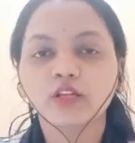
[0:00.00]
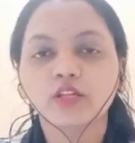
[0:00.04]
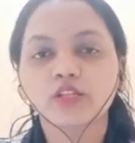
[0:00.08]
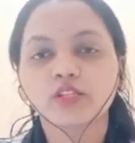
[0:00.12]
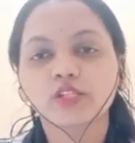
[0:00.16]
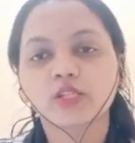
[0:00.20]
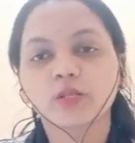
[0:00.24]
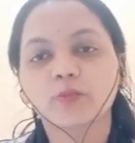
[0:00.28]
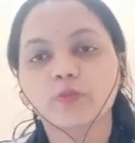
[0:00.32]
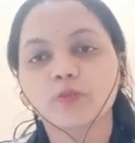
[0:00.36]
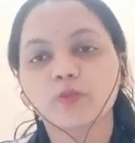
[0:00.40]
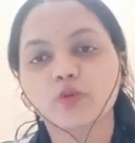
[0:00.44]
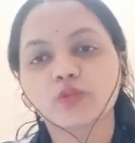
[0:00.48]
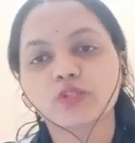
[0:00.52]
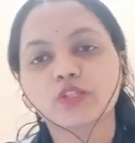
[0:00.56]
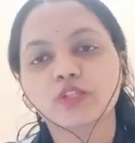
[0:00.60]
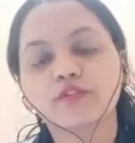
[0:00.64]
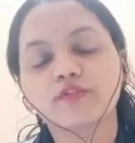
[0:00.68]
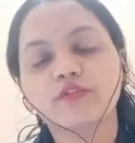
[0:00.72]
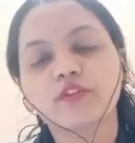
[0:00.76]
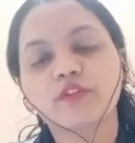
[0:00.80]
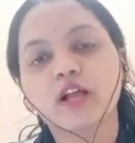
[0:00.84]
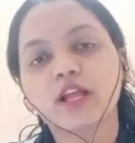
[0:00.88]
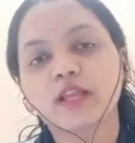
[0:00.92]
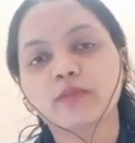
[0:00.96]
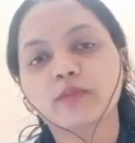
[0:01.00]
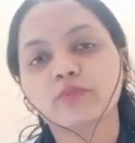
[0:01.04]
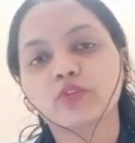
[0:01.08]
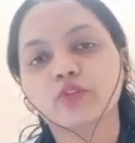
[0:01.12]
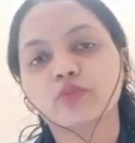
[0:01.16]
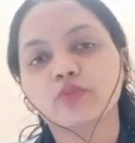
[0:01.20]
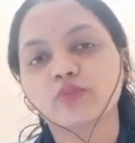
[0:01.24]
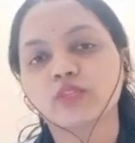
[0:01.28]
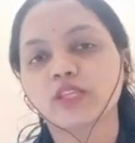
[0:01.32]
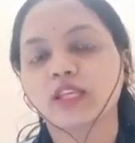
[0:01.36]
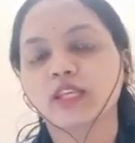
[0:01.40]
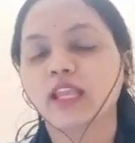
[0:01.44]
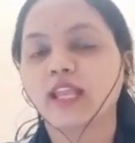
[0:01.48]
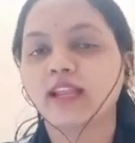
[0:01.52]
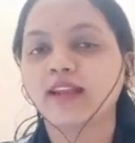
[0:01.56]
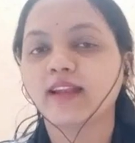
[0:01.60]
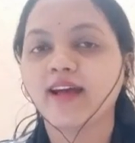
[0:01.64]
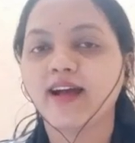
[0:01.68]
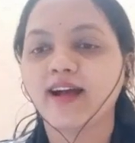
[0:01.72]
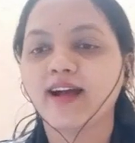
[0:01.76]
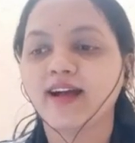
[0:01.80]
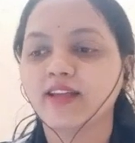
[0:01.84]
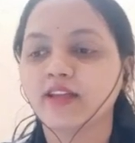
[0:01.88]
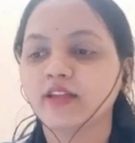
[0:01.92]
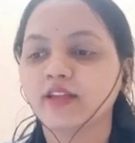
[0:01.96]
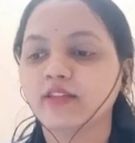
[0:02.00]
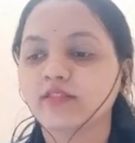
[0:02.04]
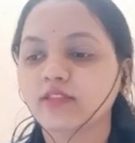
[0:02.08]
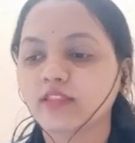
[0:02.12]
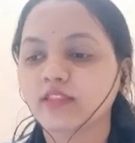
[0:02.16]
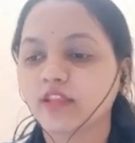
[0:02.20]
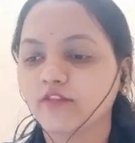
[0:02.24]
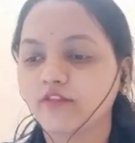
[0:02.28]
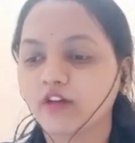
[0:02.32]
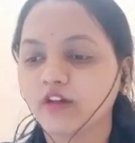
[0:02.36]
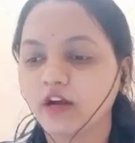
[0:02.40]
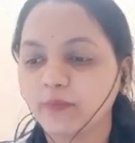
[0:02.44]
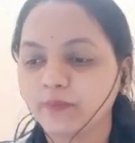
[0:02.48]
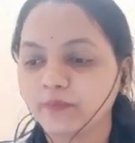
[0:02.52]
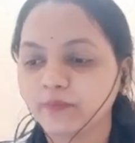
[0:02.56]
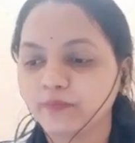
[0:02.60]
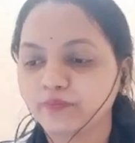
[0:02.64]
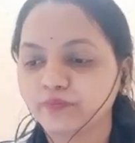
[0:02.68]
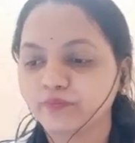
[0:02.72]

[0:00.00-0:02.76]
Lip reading: Suppose if I am using an iron tawa.